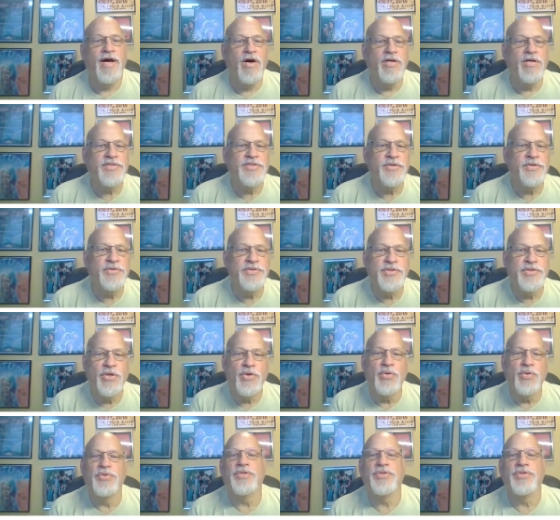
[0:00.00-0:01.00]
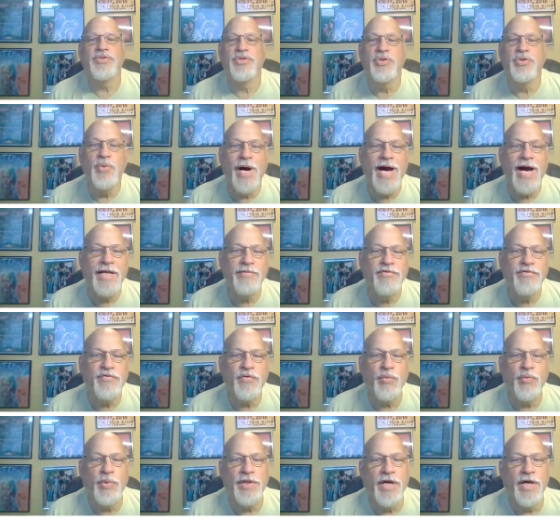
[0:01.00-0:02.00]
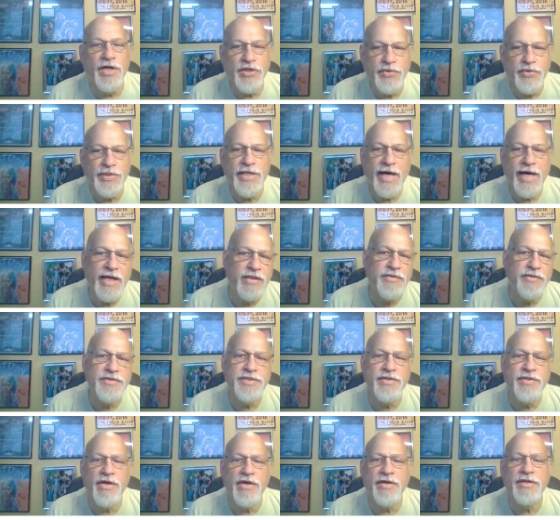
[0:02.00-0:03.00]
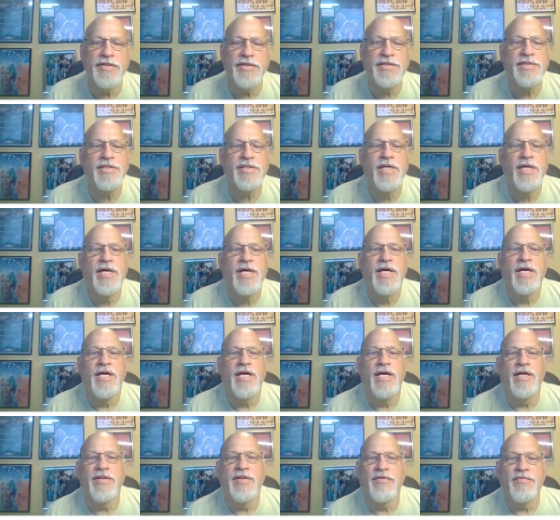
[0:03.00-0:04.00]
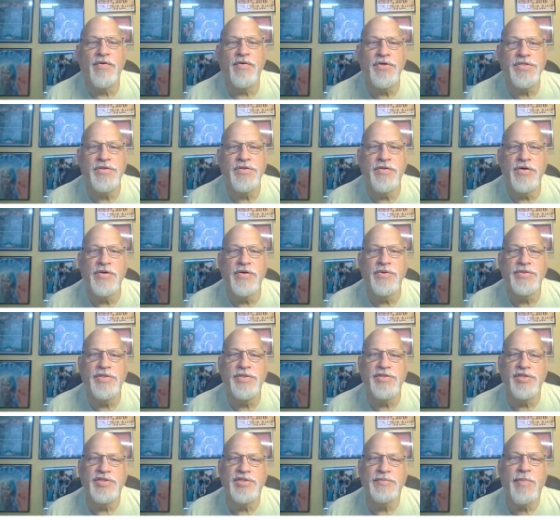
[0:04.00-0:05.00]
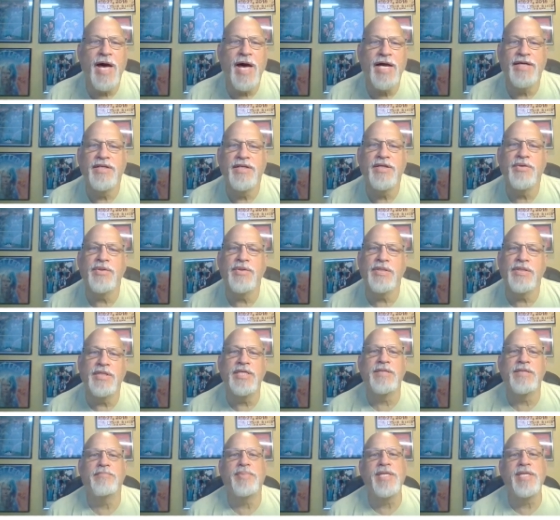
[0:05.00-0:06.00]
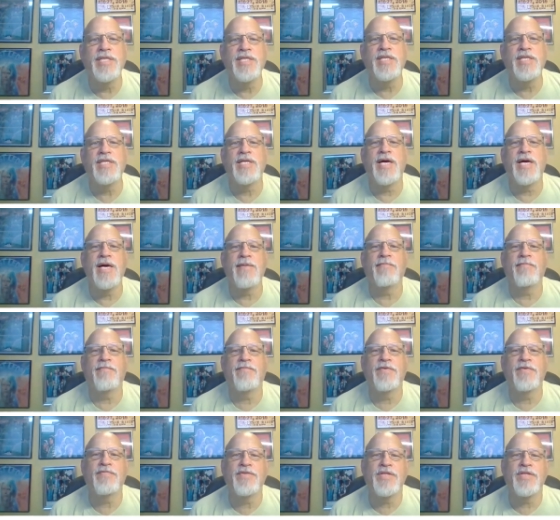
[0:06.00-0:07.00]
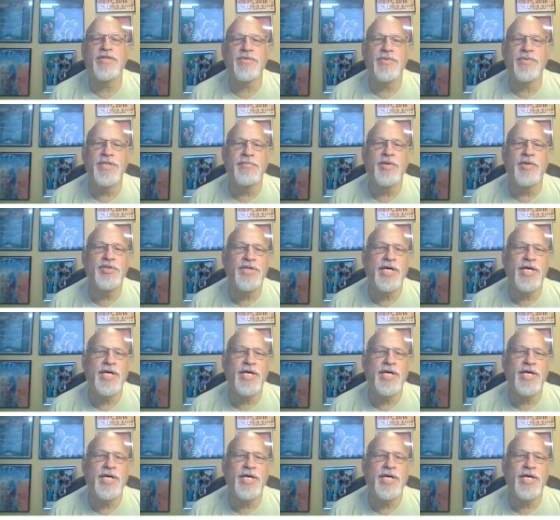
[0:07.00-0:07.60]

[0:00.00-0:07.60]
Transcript: I also sold two items for $100 in August, and the first of those is this Pioneer Elite PD M53